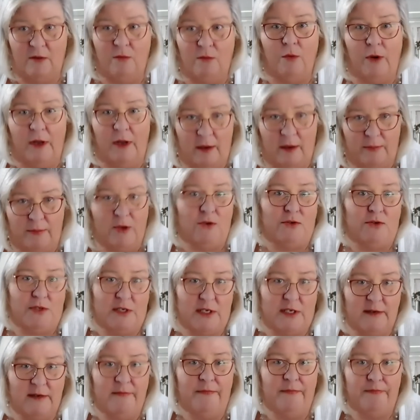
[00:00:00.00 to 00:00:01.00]
we abuse
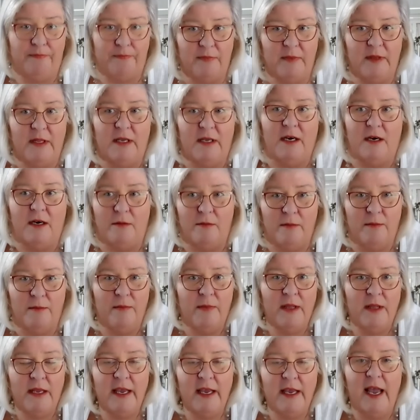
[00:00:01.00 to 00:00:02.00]
it.
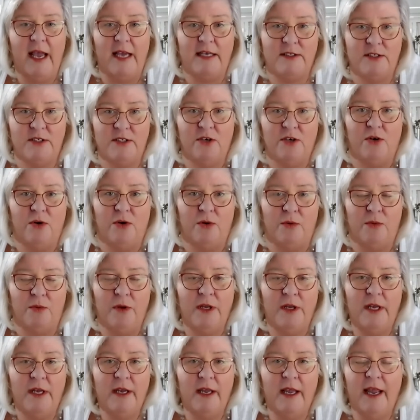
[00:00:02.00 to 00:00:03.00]
And so,
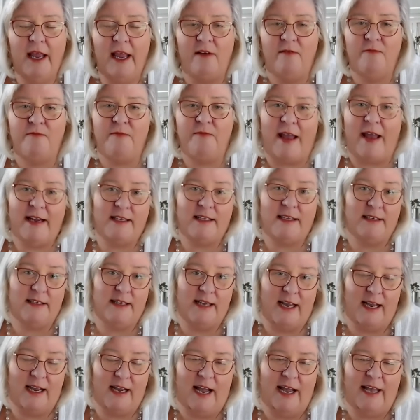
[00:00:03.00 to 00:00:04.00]
in fact,
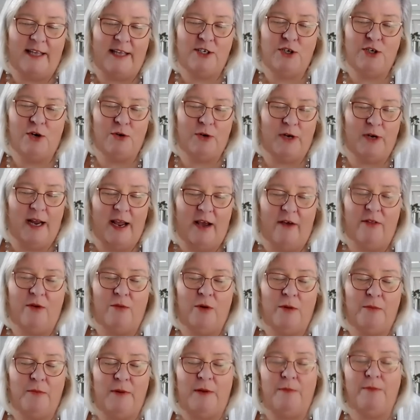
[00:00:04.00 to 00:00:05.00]
I joke now that
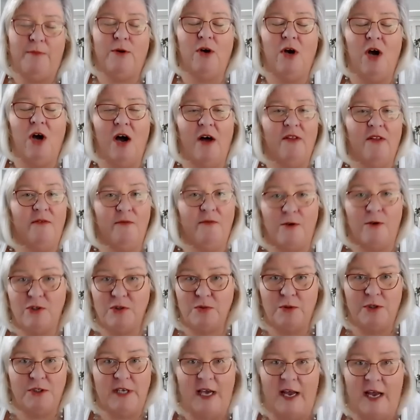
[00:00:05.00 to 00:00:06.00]
when people call, the
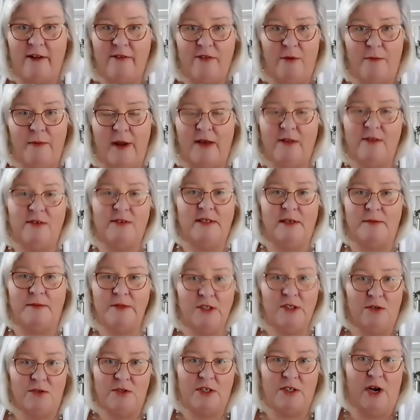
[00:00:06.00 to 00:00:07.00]
first words out of their mouth is, I'm
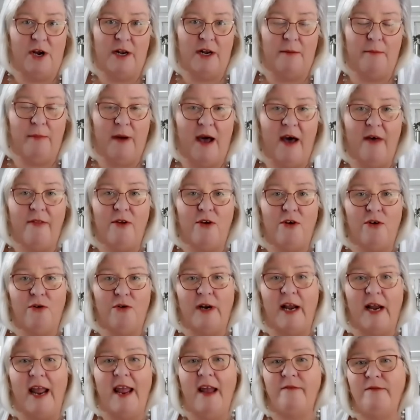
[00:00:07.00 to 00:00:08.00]
so sorry to bother you.
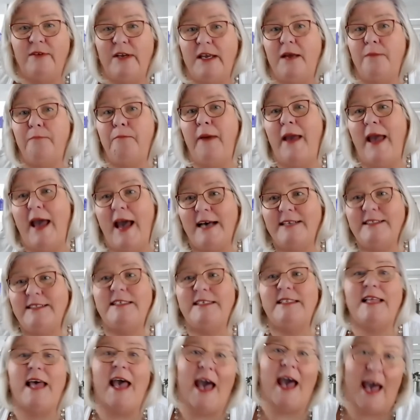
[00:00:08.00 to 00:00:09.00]
And I have to get
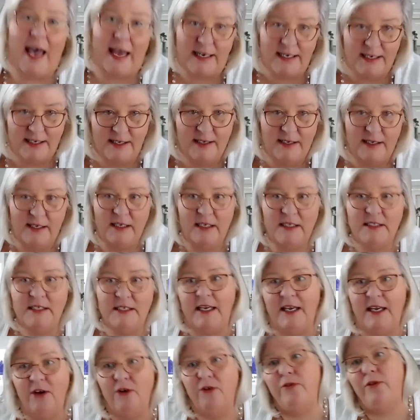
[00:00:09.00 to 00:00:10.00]
past that
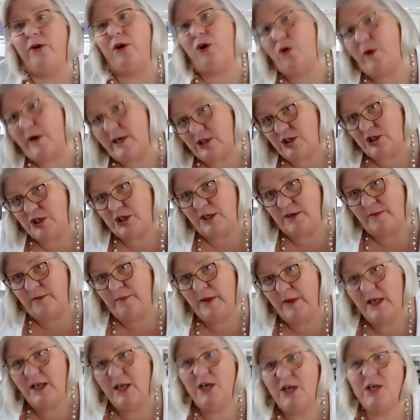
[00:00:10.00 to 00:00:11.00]
to hear the question.
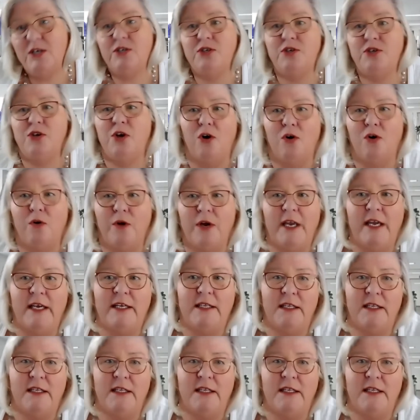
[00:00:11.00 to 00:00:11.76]
So